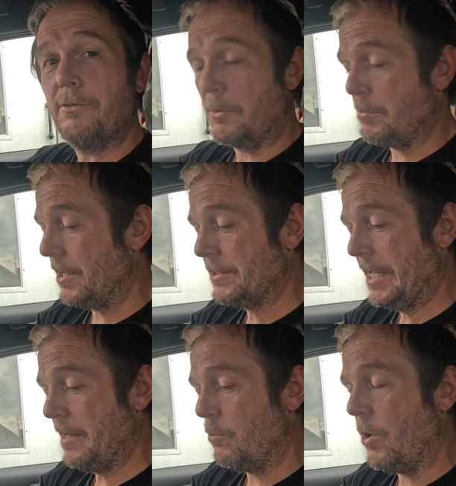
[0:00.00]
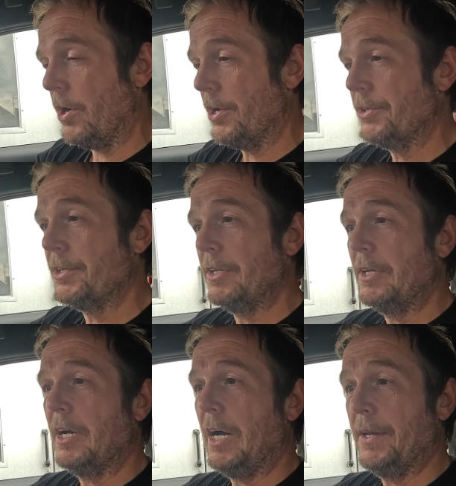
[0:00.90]
plugged it in wired,
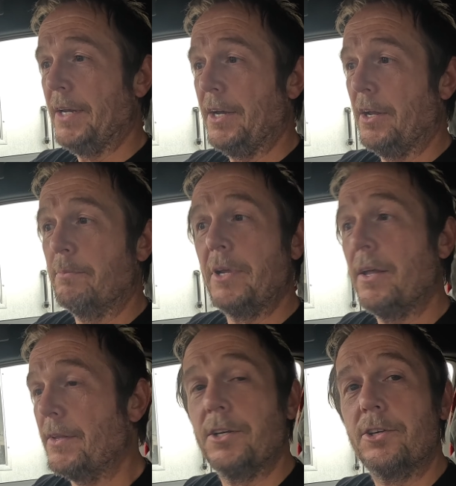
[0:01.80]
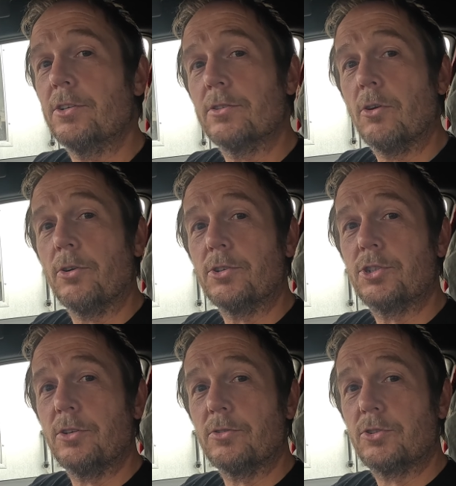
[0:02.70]
and then yeah, and then got your
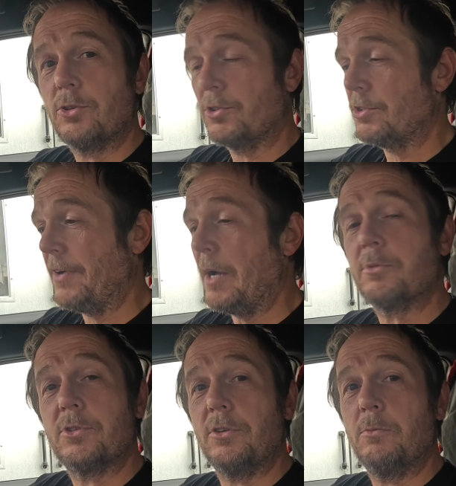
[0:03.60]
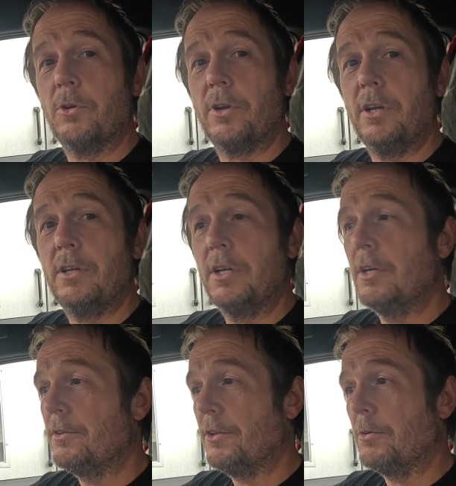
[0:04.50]
choice of apps that you want
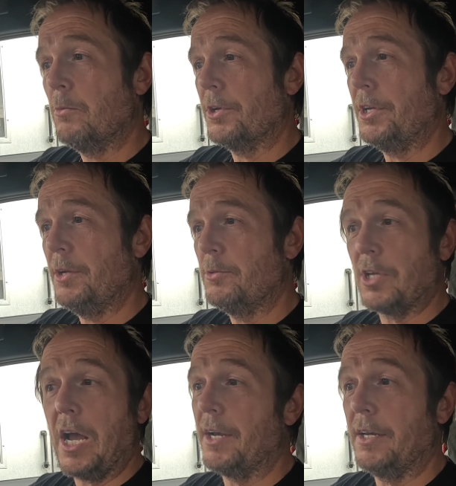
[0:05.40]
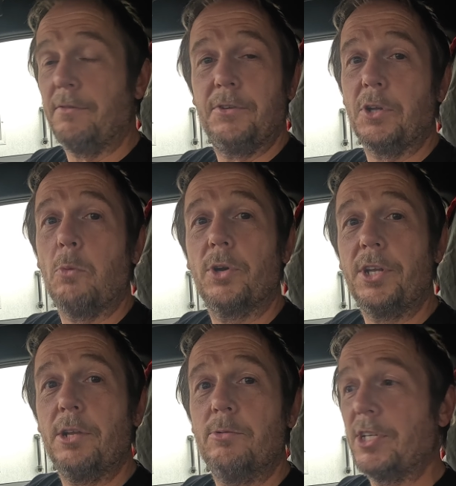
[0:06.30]
to use. And if you don't want to
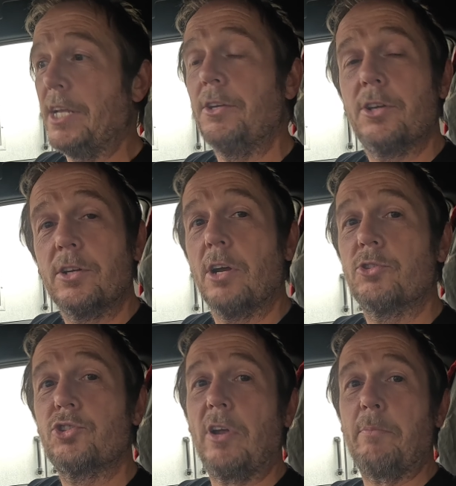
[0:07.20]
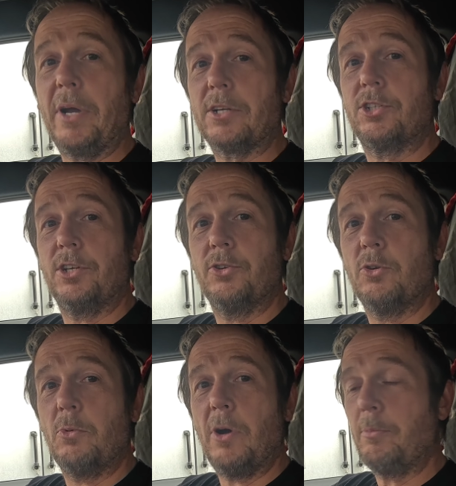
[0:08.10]
use it, you can go straight back to your
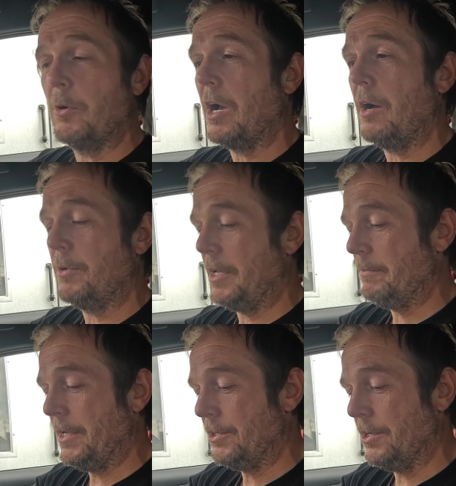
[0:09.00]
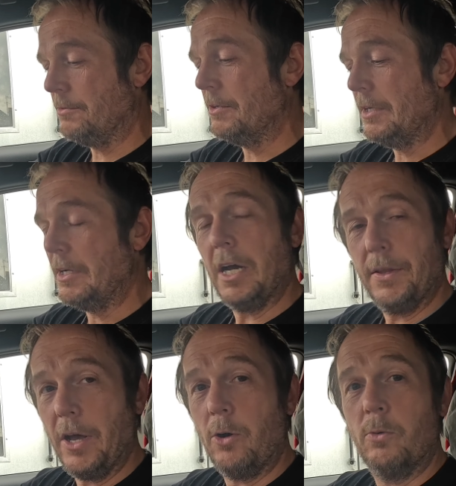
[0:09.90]
normal Apple CarPlay menu, and that all